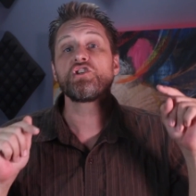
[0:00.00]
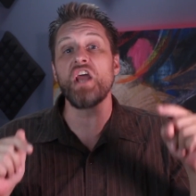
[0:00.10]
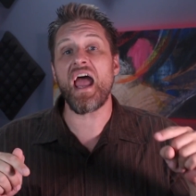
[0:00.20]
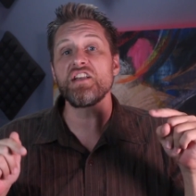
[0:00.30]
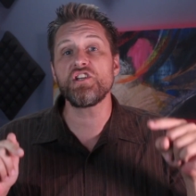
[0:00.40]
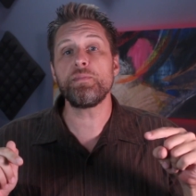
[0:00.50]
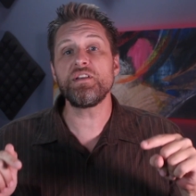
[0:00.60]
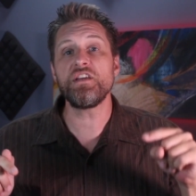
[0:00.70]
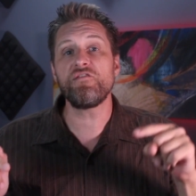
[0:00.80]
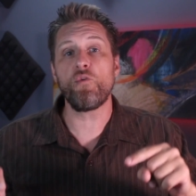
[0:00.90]

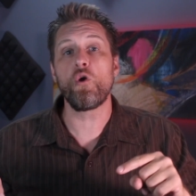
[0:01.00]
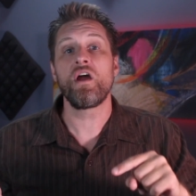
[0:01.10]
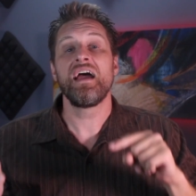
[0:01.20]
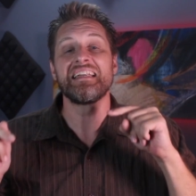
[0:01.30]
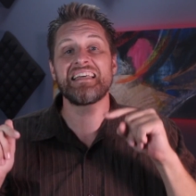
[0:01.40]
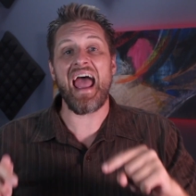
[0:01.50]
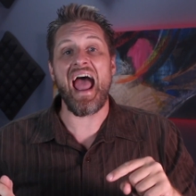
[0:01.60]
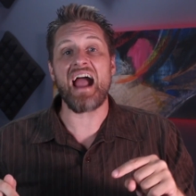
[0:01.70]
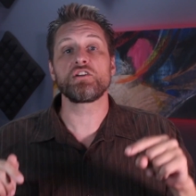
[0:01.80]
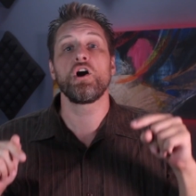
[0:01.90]
ChatGPT-4 to
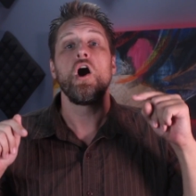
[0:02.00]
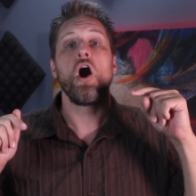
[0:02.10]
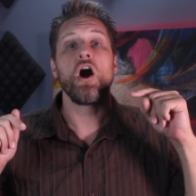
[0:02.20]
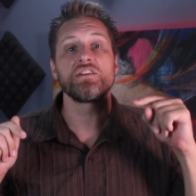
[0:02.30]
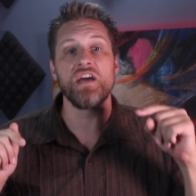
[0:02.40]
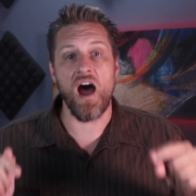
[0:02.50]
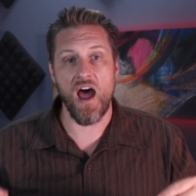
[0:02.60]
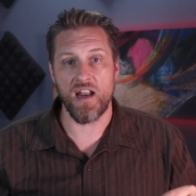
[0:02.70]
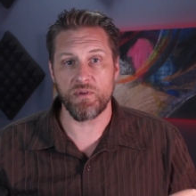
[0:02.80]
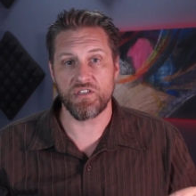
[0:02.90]
act
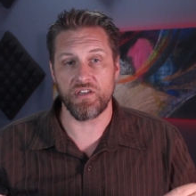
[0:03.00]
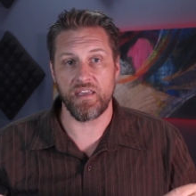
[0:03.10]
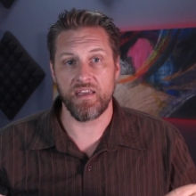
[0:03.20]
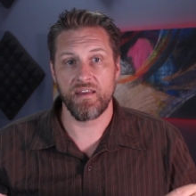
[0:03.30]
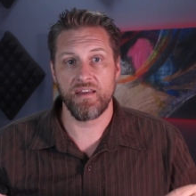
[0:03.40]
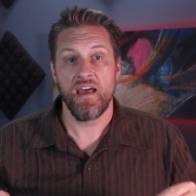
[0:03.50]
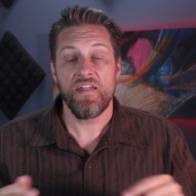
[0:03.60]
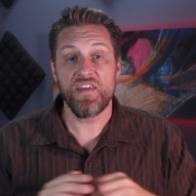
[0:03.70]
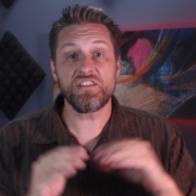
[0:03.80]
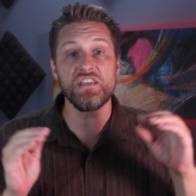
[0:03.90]
autonomously.
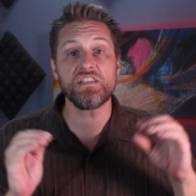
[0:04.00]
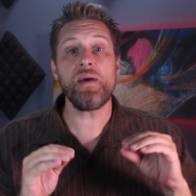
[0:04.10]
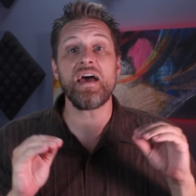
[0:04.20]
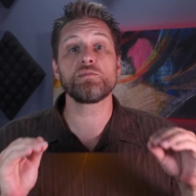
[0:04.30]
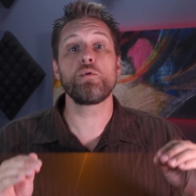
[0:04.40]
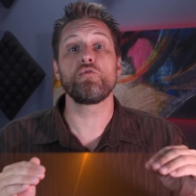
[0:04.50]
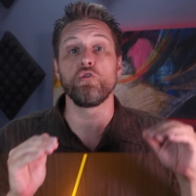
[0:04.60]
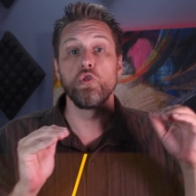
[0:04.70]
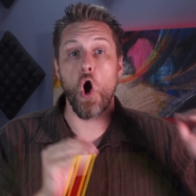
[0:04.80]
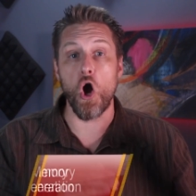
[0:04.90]
This system has both
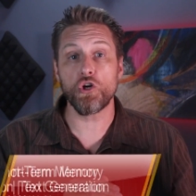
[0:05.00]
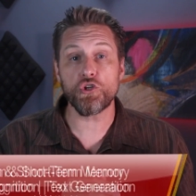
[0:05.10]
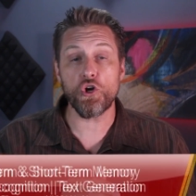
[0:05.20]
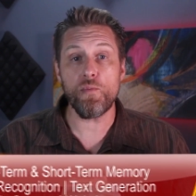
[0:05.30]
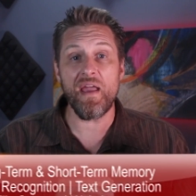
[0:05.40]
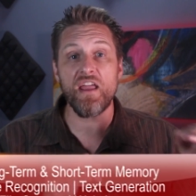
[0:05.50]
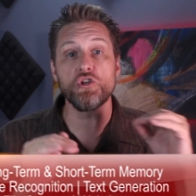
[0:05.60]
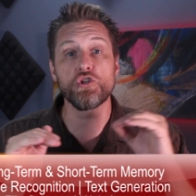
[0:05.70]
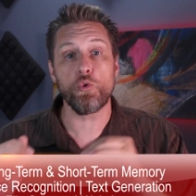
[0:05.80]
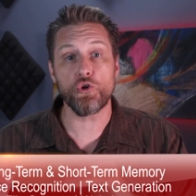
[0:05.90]
long-term
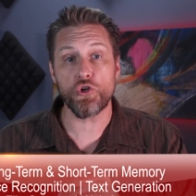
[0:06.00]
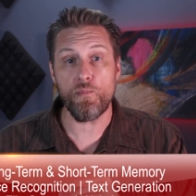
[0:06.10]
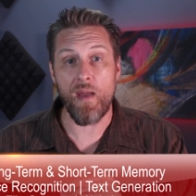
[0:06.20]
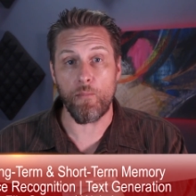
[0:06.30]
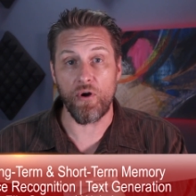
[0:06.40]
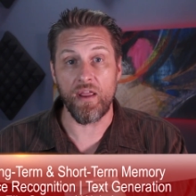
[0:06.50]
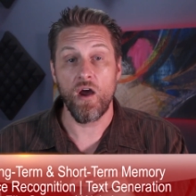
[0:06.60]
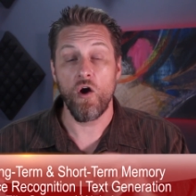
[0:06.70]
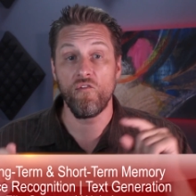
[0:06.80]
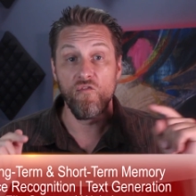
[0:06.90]
and short-term memory,
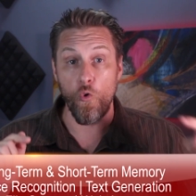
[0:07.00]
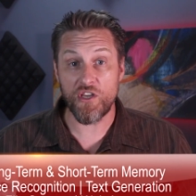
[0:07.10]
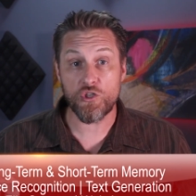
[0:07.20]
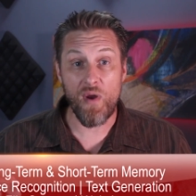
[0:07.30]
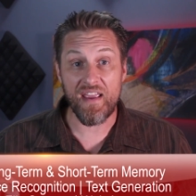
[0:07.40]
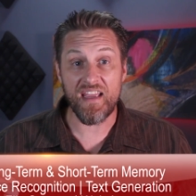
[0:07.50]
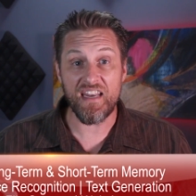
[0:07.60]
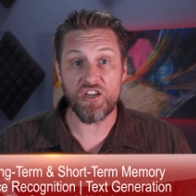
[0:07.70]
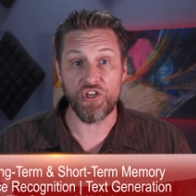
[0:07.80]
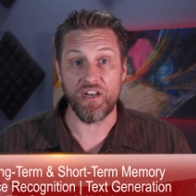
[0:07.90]
voice
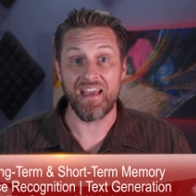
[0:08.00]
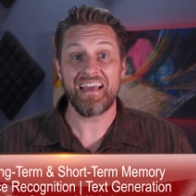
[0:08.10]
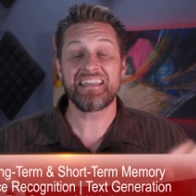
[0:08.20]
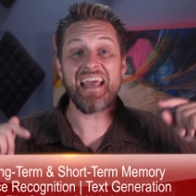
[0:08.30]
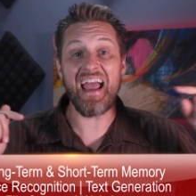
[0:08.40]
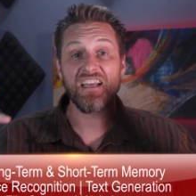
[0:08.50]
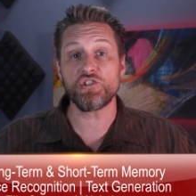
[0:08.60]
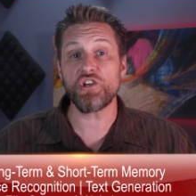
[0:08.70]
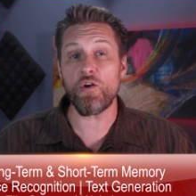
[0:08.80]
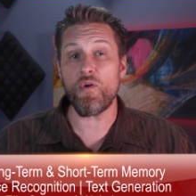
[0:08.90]
recognition,
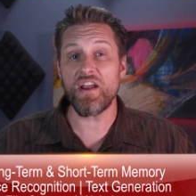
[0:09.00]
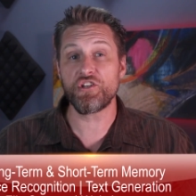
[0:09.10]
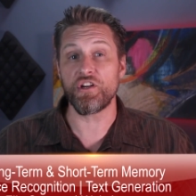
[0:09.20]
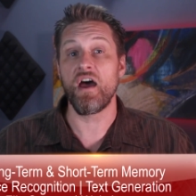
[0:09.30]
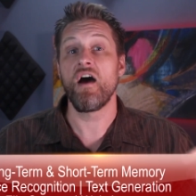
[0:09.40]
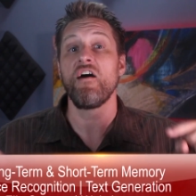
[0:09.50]
text generation,